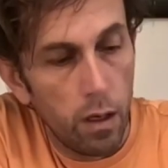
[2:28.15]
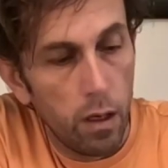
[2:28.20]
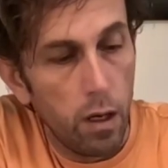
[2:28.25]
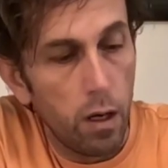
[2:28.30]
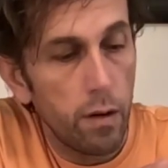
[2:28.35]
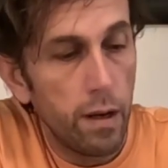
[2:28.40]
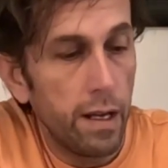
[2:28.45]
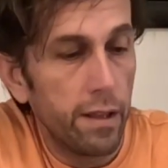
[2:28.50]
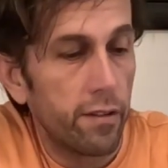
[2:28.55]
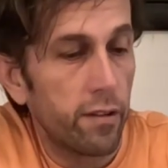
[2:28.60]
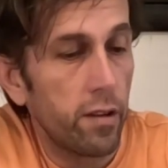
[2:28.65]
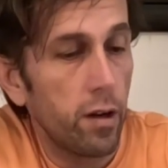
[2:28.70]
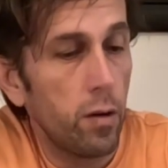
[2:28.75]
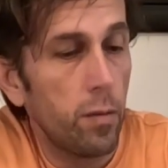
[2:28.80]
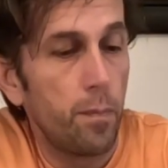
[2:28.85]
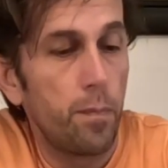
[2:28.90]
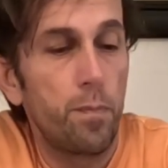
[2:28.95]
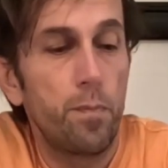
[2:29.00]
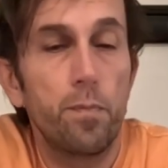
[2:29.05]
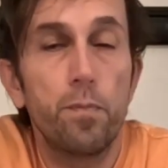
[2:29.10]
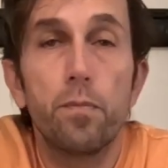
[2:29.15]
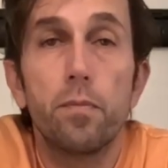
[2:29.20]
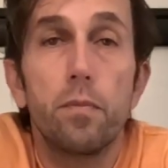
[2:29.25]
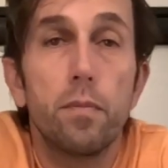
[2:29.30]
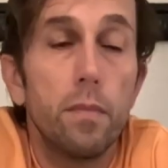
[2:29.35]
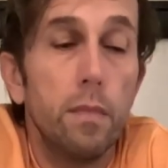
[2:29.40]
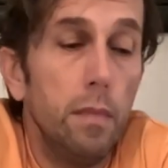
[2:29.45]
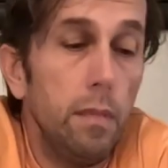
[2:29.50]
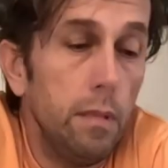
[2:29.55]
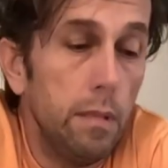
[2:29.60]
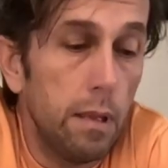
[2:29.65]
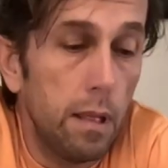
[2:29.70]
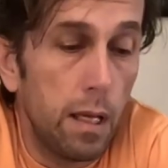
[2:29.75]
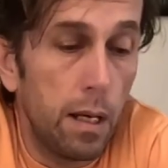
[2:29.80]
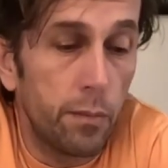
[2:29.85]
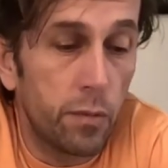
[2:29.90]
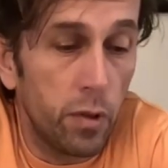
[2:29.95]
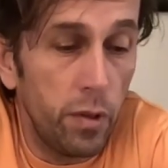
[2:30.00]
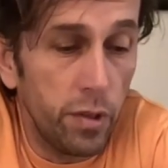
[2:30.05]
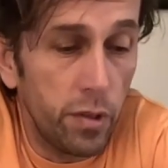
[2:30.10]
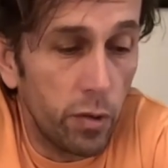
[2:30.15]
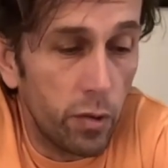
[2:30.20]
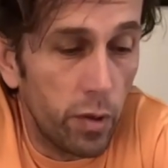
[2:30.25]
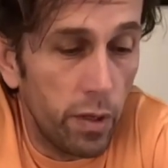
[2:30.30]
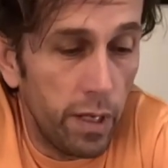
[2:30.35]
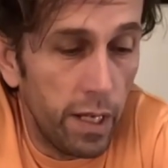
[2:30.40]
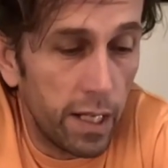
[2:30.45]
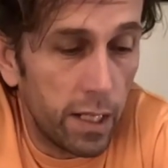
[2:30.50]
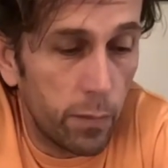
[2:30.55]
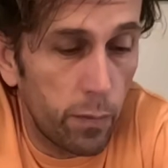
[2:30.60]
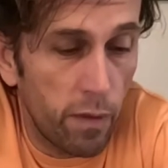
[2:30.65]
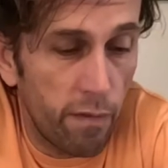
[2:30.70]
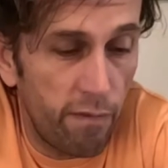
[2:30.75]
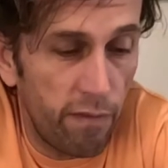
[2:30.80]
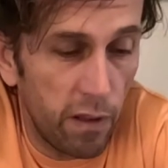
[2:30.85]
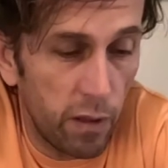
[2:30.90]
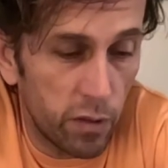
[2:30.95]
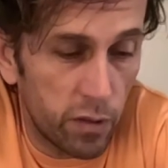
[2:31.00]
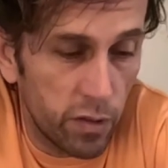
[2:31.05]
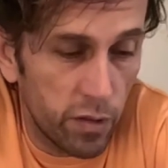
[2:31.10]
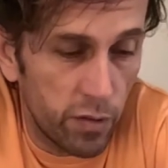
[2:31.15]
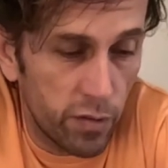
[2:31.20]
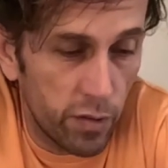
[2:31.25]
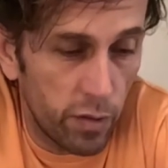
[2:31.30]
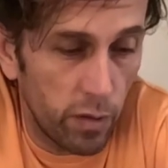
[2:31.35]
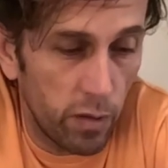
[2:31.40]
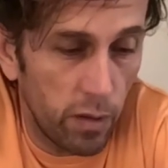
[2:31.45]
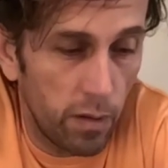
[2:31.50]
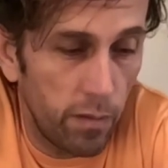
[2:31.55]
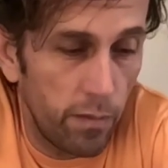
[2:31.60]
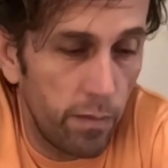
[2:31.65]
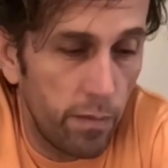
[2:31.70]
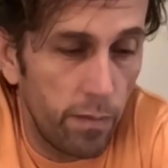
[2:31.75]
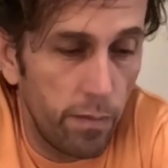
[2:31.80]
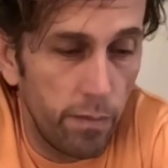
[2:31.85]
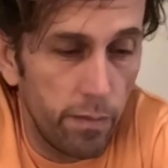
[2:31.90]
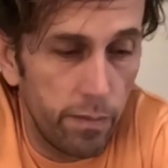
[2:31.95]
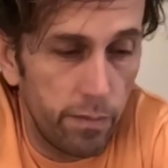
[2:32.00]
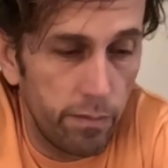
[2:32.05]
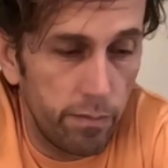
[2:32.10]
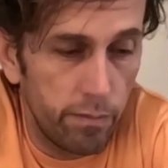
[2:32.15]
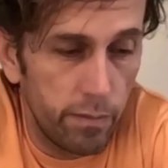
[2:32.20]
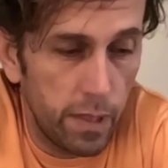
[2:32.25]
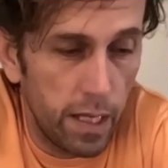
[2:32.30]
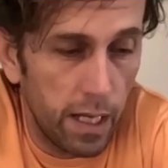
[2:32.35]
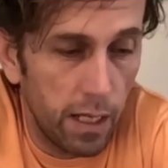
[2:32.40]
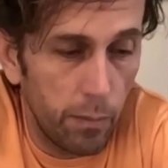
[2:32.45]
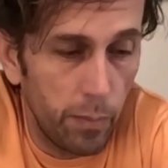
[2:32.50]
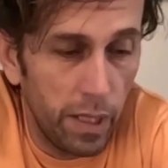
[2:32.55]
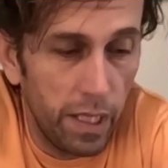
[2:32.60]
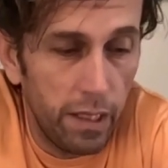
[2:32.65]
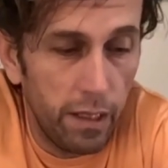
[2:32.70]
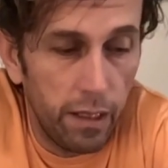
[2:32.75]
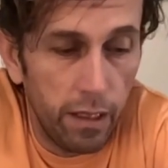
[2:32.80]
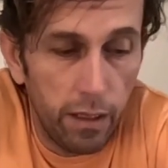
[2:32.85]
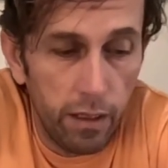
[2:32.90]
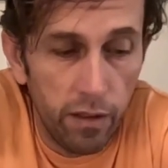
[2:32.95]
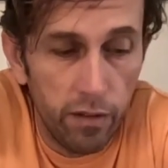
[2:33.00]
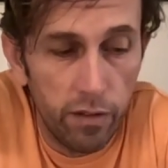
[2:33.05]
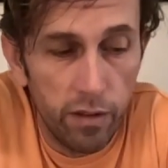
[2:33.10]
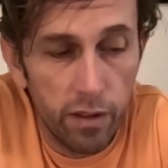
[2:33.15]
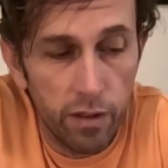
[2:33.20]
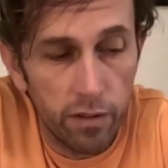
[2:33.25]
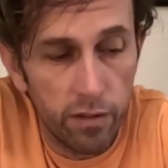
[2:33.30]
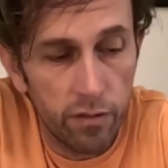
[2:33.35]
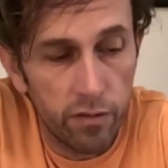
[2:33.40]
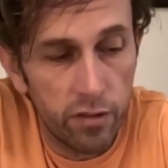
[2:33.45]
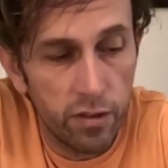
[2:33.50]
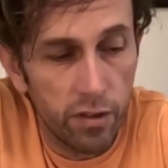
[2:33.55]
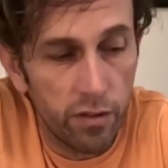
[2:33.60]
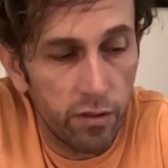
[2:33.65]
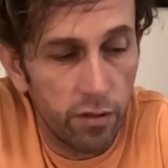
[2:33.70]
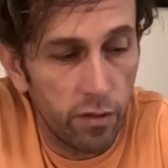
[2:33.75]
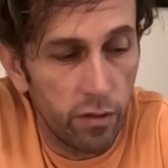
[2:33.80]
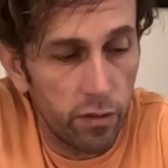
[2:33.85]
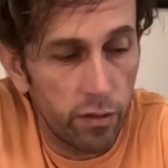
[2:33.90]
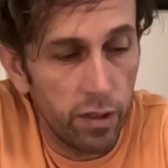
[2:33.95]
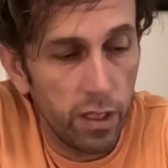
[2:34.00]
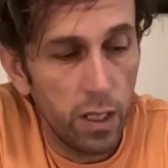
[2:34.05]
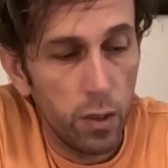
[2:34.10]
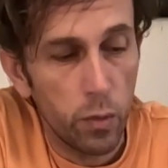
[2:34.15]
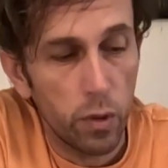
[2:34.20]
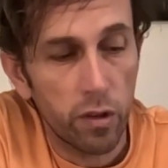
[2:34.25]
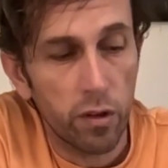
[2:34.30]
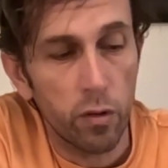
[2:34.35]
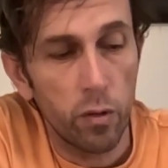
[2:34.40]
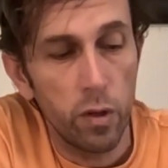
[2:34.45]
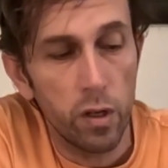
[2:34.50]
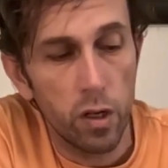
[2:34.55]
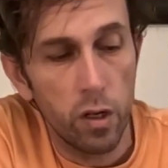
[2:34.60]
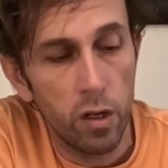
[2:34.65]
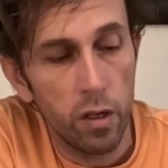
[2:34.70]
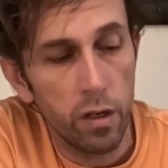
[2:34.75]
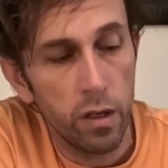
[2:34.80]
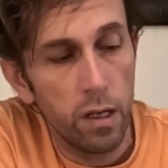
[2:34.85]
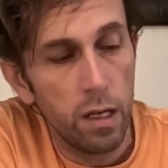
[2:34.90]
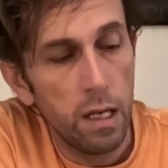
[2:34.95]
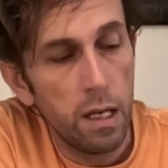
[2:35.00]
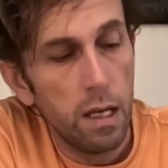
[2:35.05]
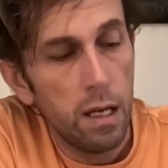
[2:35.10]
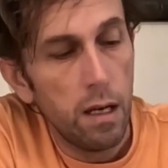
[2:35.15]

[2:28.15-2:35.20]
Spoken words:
All right, so I'm going to connect with float control. That'll be the easiest, just to see what's going on.